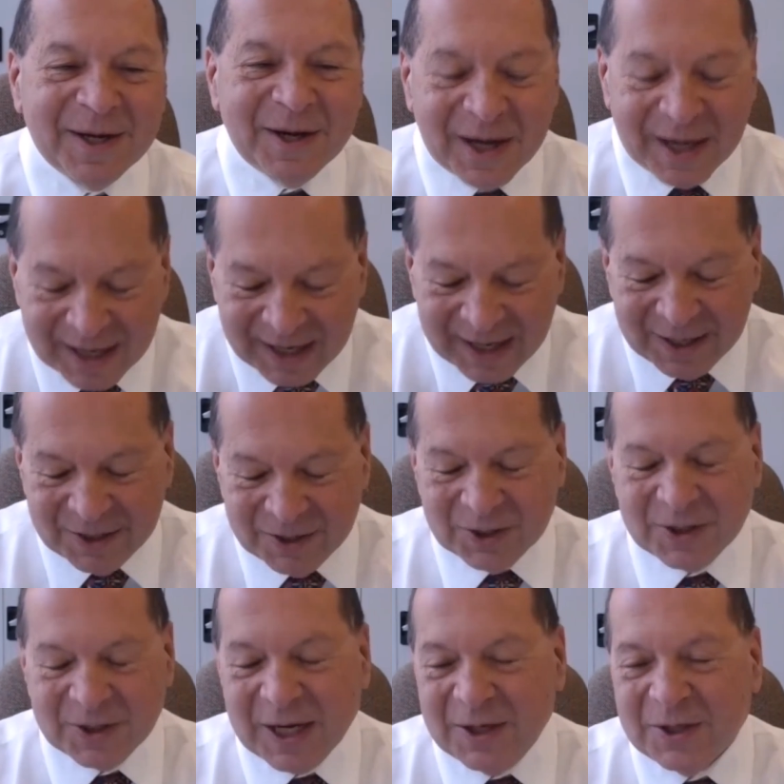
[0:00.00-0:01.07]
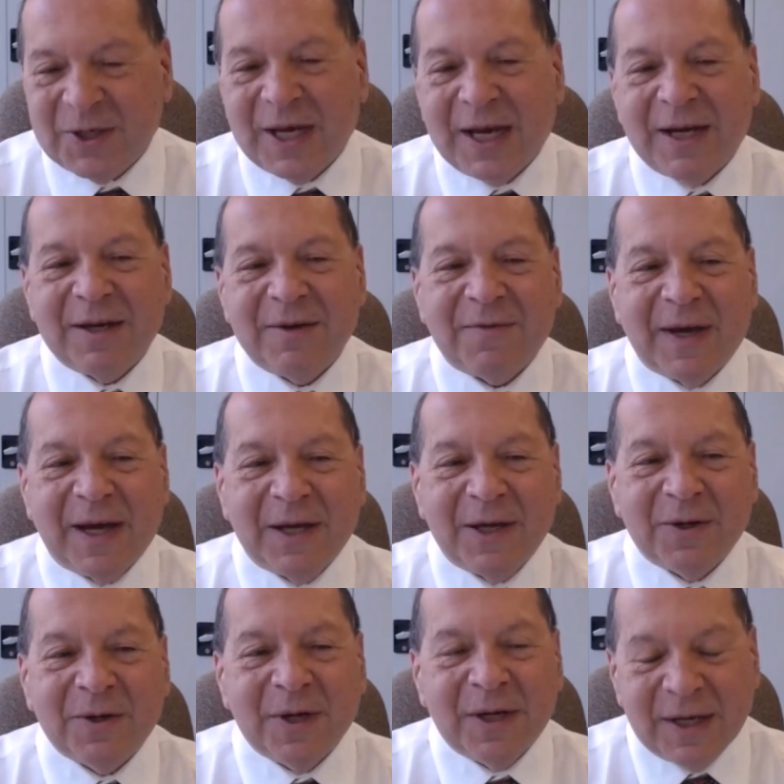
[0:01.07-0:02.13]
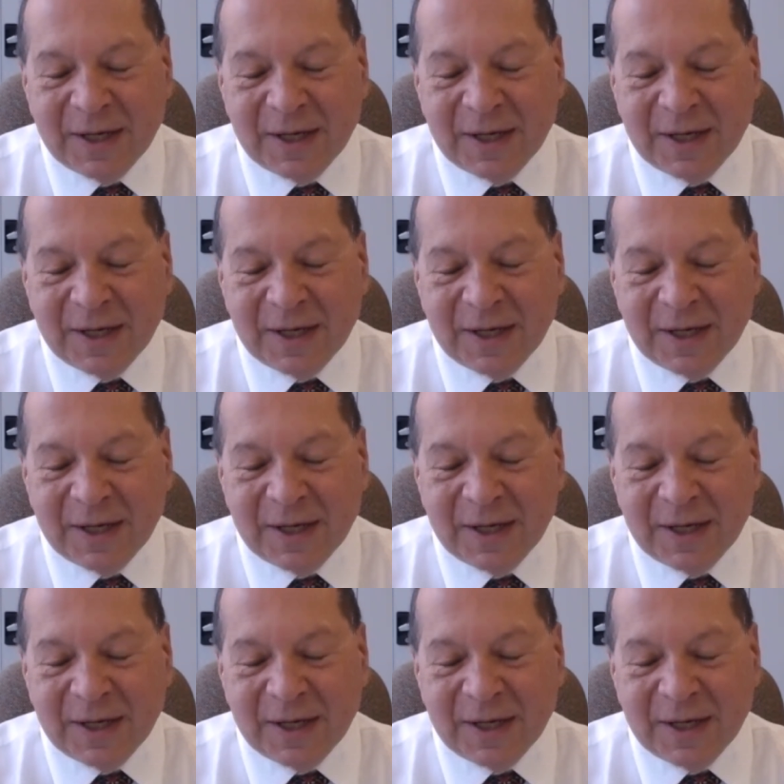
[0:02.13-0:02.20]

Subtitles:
like just goes down in value.